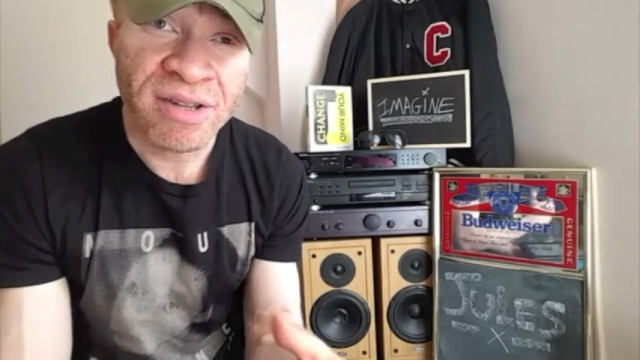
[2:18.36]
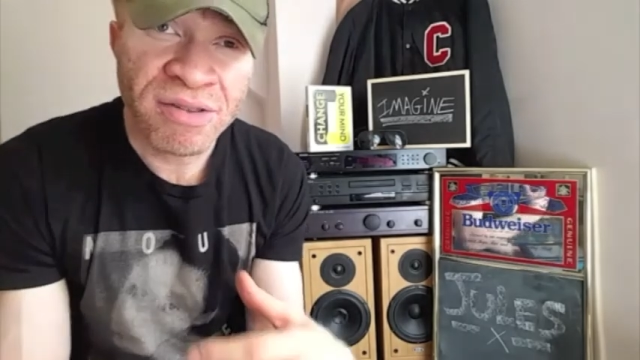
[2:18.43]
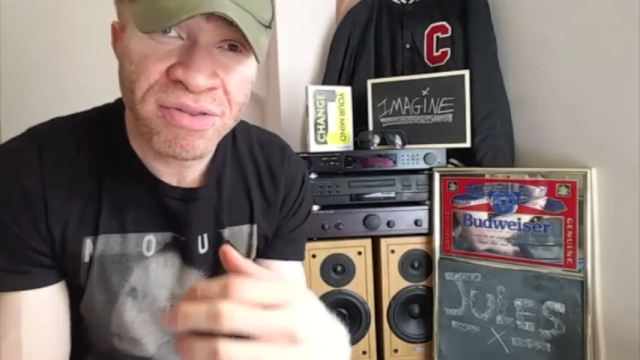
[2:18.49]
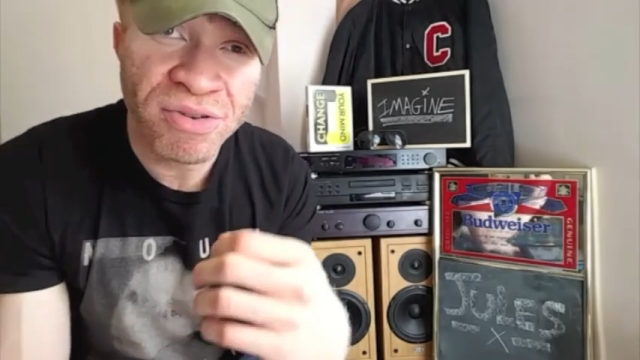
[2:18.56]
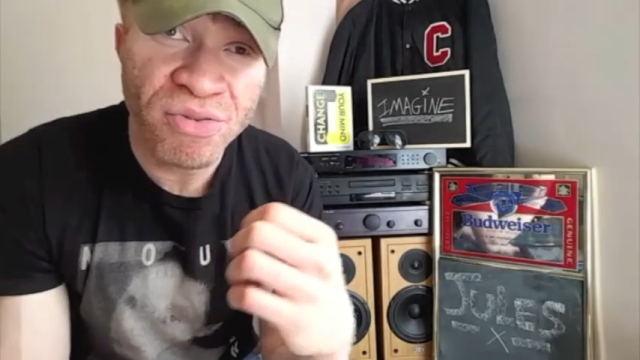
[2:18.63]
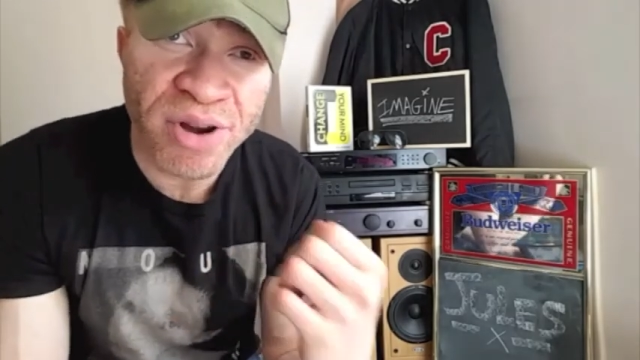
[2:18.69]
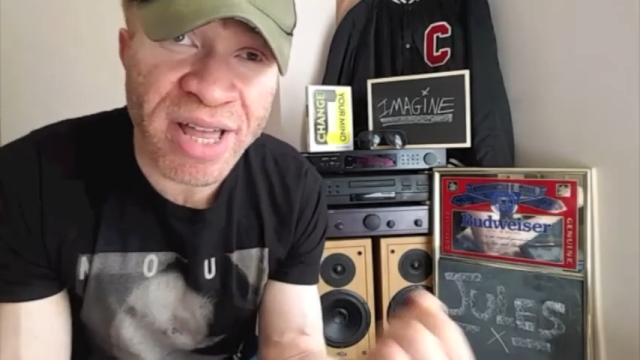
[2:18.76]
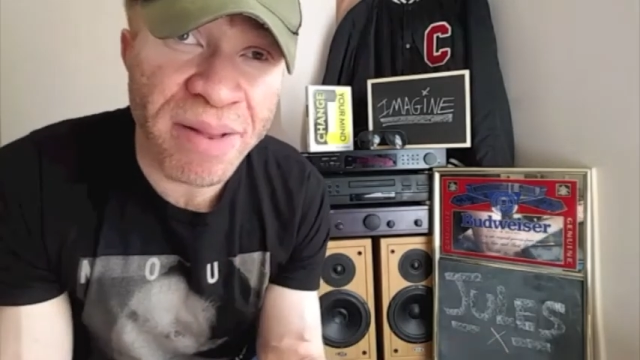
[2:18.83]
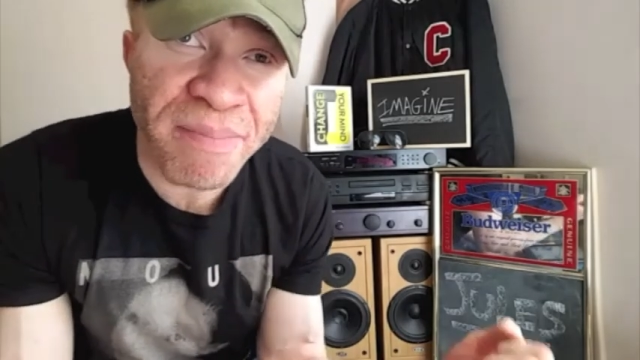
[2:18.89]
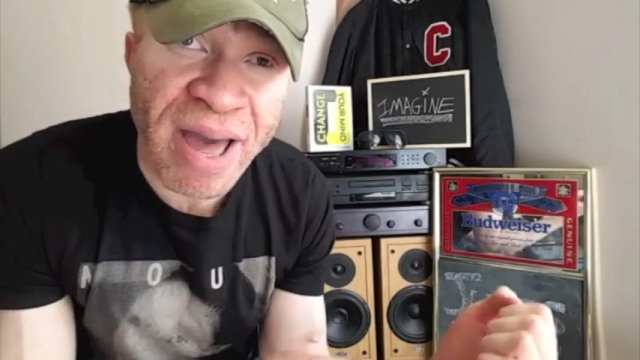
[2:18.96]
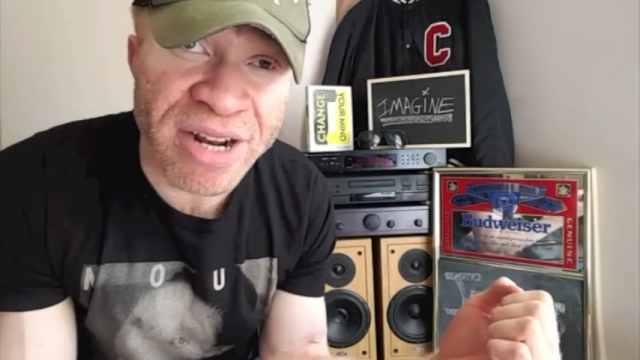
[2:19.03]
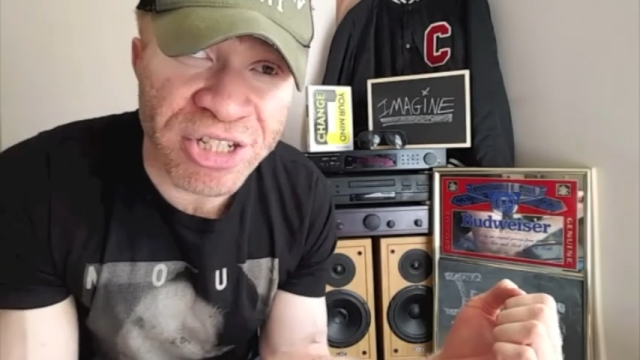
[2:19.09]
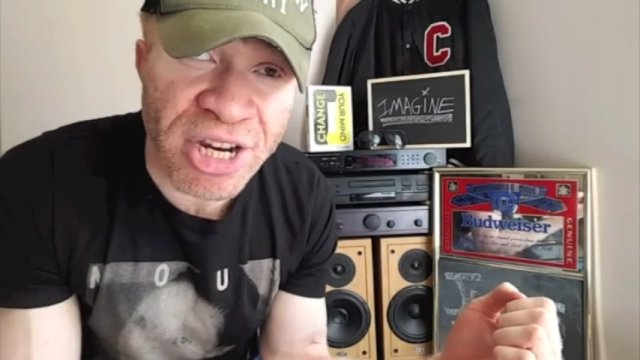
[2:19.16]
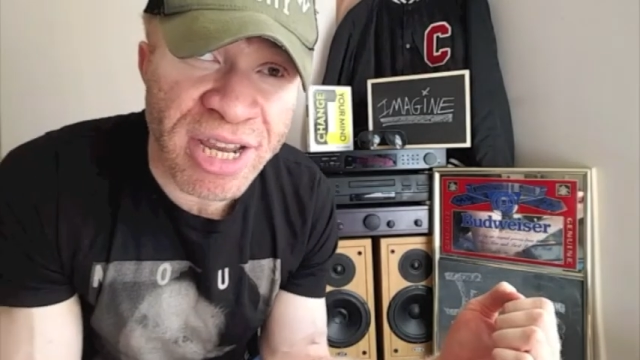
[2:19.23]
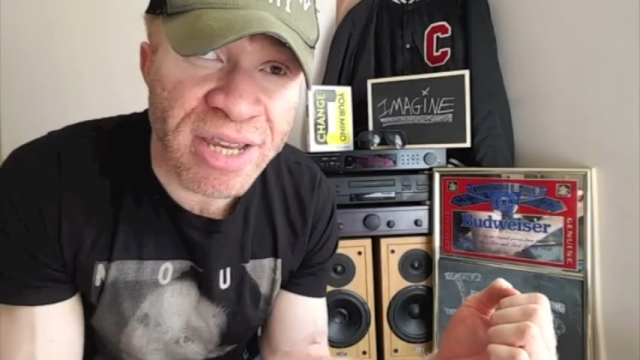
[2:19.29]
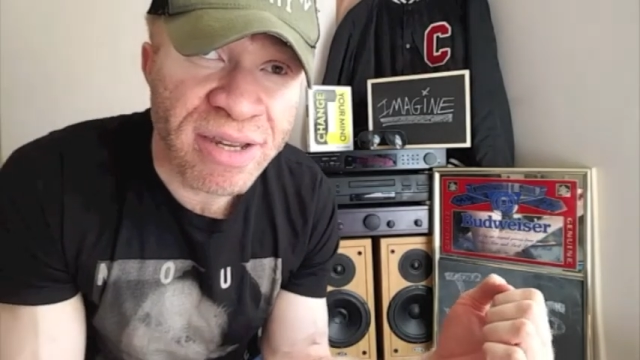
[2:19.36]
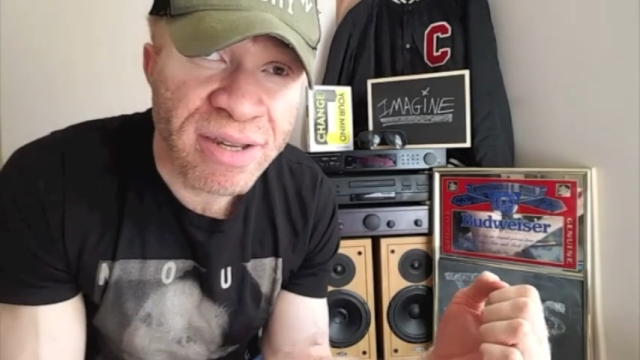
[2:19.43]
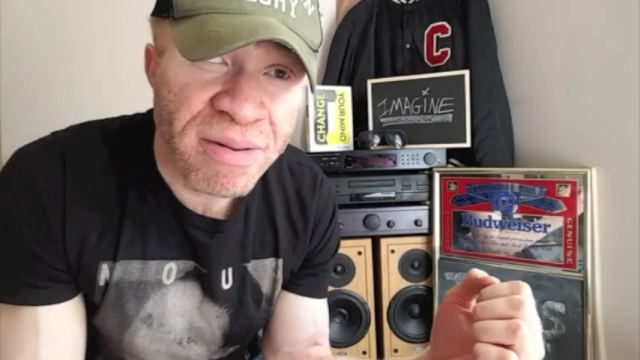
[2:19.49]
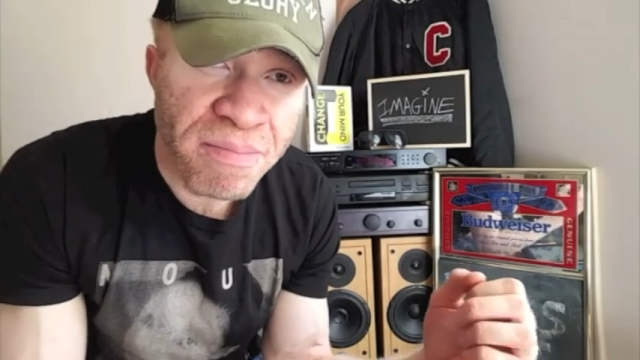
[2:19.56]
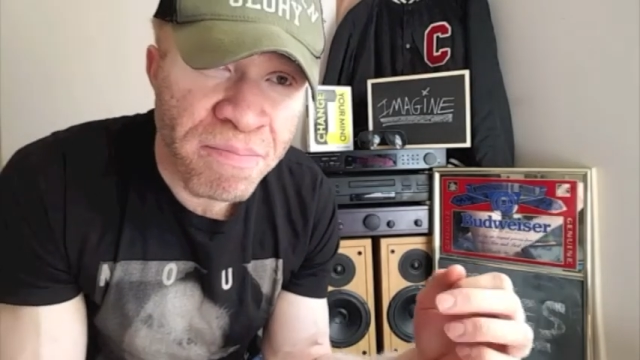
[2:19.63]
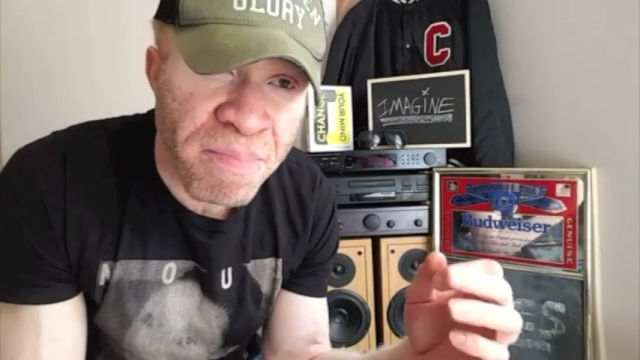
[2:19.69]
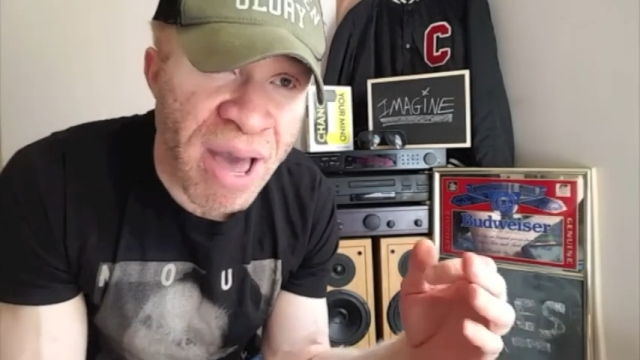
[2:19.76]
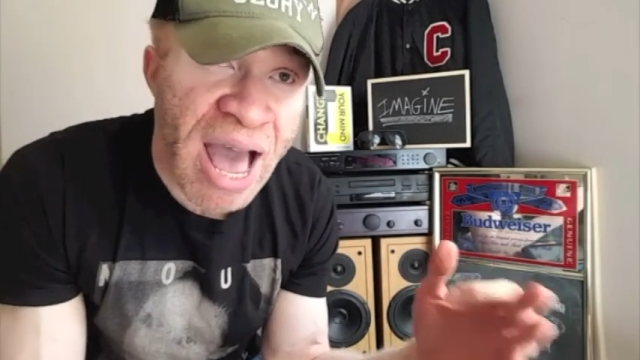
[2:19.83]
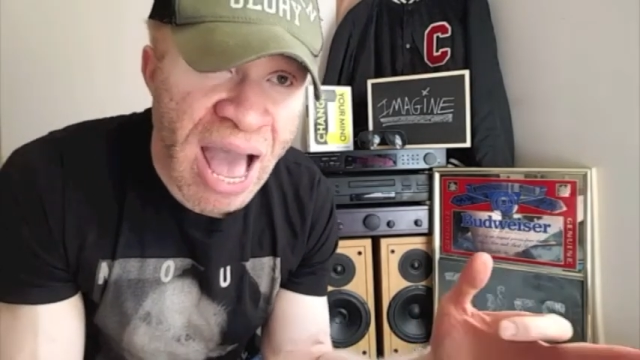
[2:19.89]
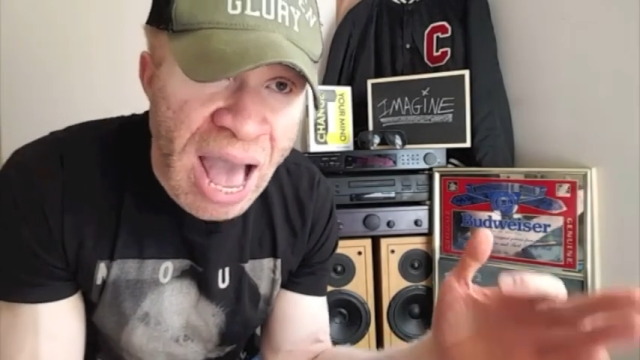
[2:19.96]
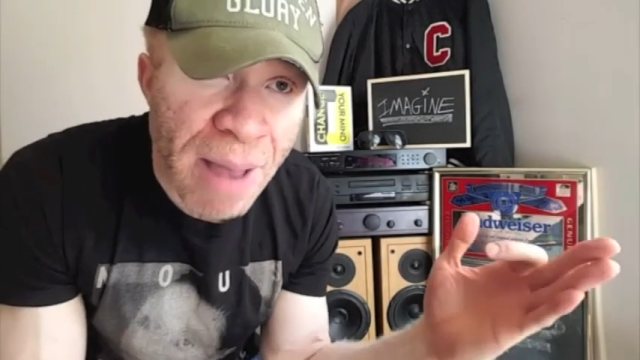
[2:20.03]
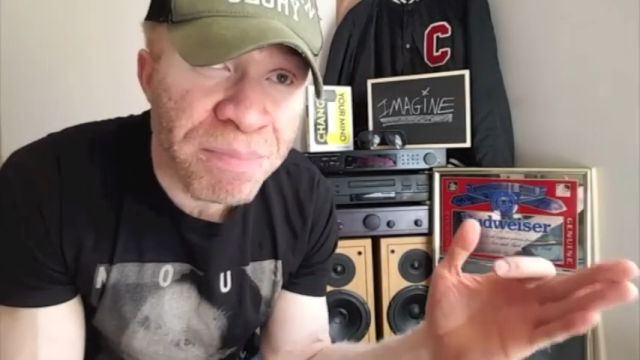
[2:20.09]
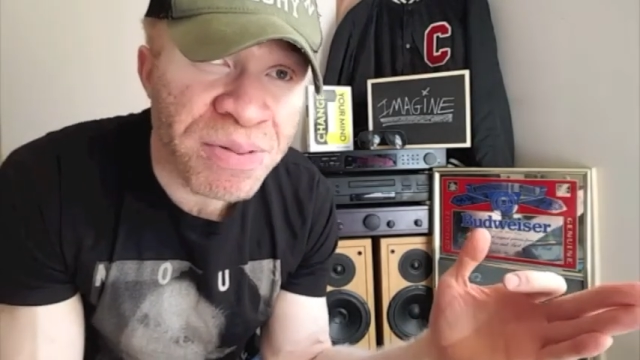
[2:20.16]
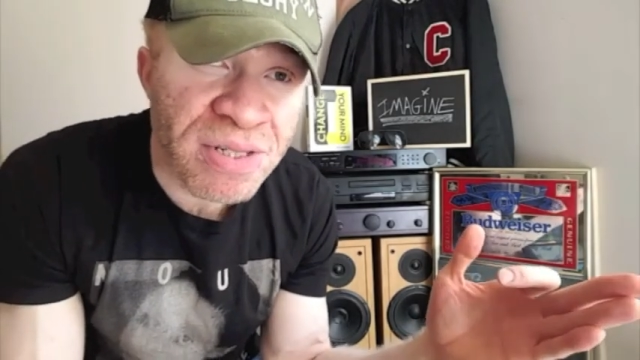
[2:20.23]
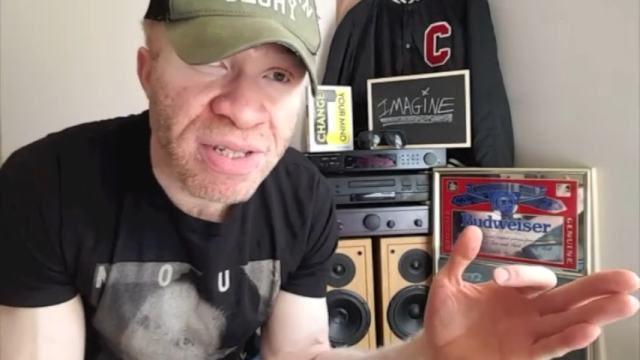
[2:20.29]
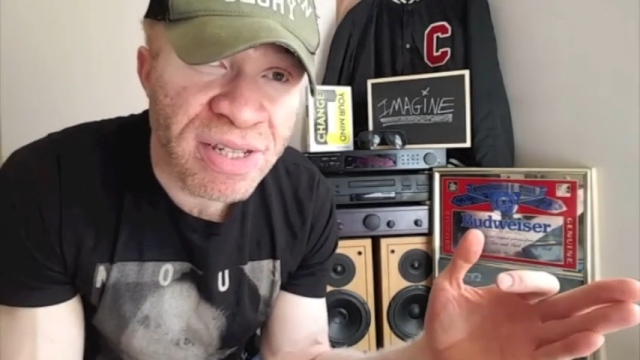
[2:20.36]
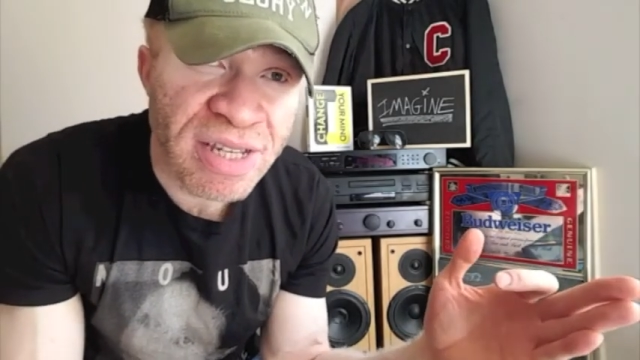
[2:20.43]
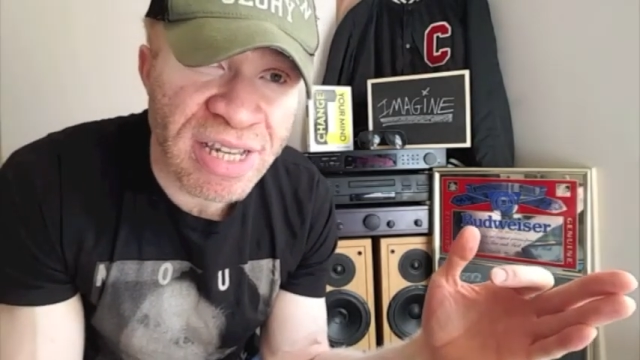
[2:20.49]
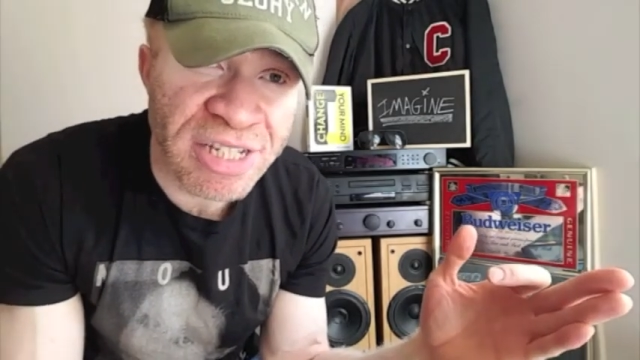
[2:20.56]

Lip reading: the real magic, perhaps,